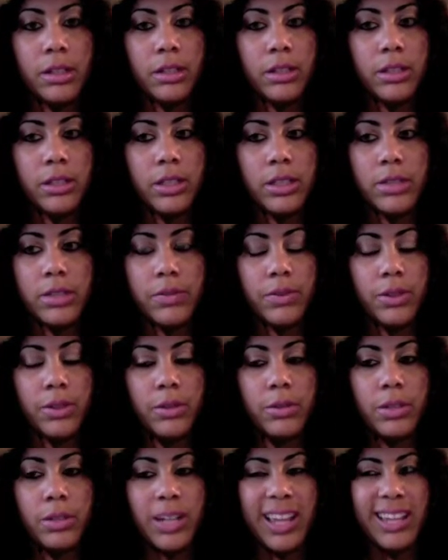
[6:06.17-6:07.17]
just a
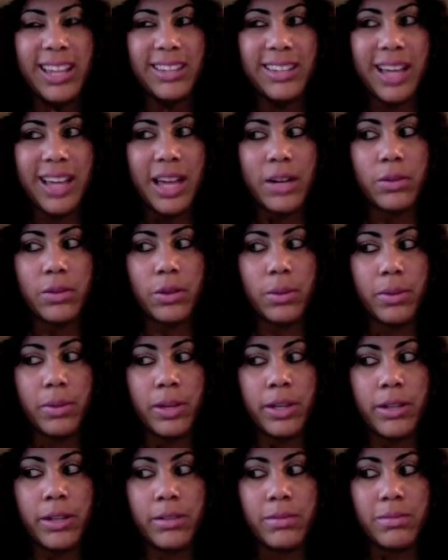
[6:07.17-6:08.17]
few, like, I don't know,
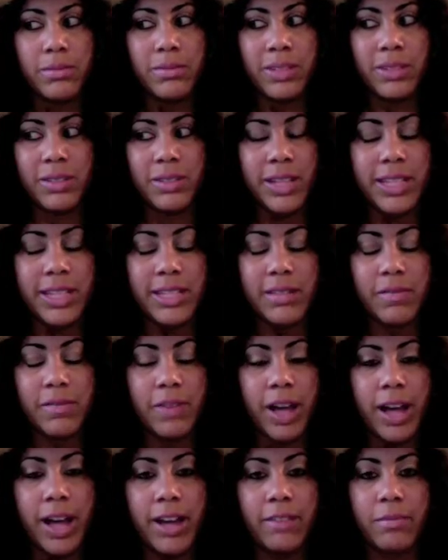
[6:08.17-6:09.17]
less than
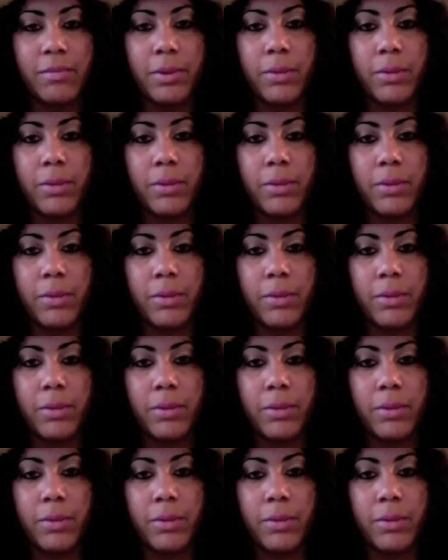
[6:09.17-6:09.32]
5.